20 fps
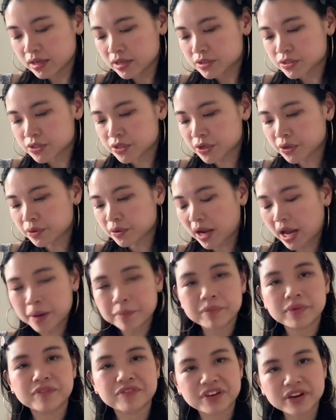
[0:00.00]
So
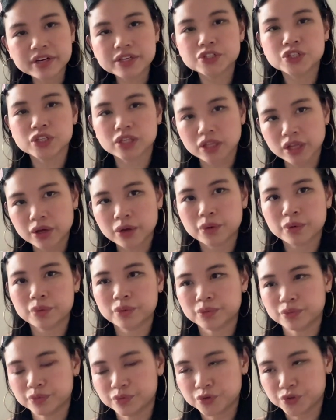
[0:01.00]
I'm a very
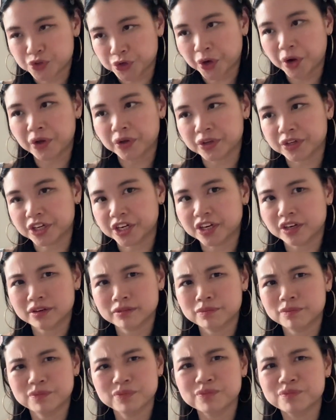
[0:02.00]
slow
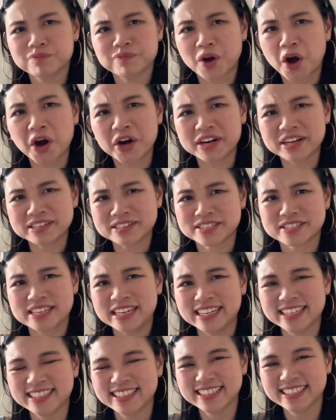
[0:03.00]
artist.
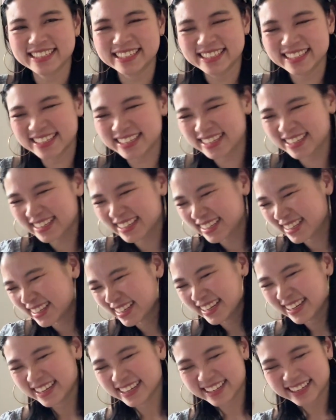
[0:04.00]

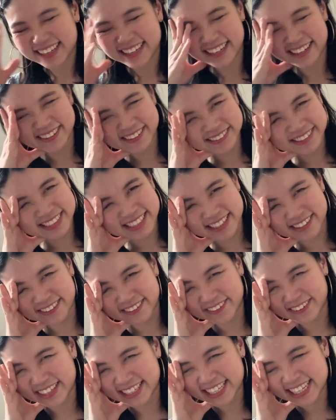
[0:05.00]
Oh dear
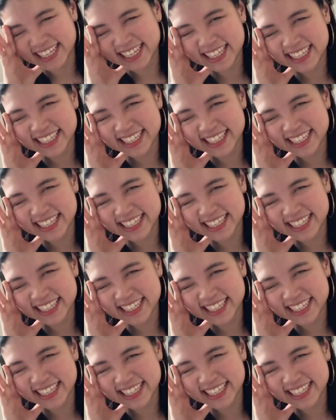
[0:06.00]
Lord.